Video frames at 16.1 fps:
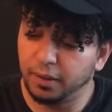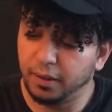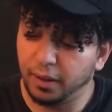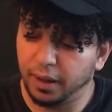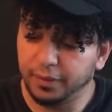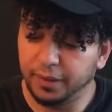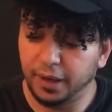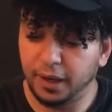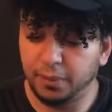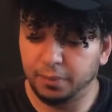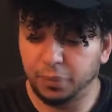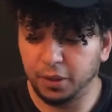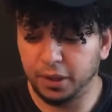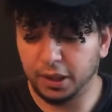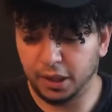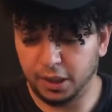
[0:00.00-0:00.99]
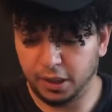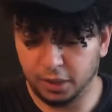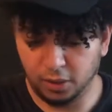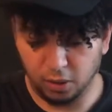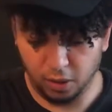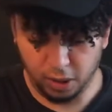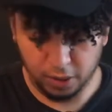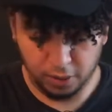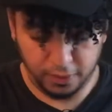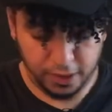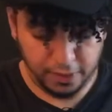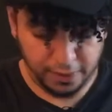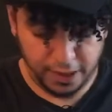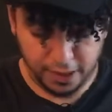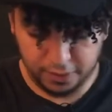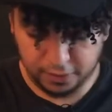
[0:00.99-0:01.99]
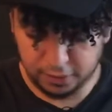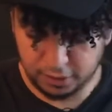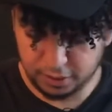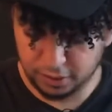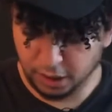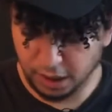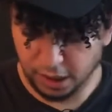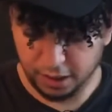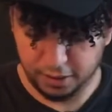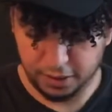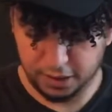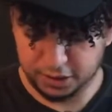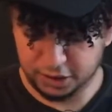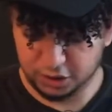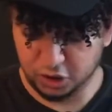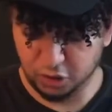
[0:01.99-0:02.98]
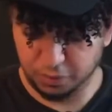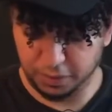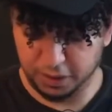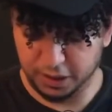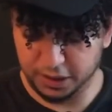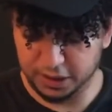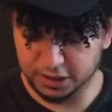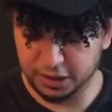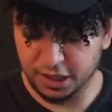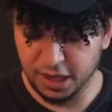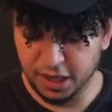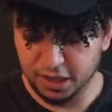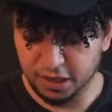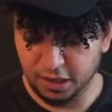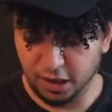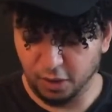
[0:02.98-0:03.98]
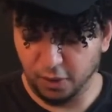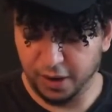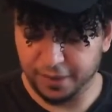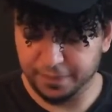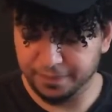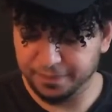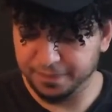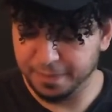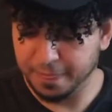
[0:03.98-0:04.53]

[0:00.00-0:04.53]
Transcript: And then I'm putting it in all the way around. Oh, it's super easy. You know what?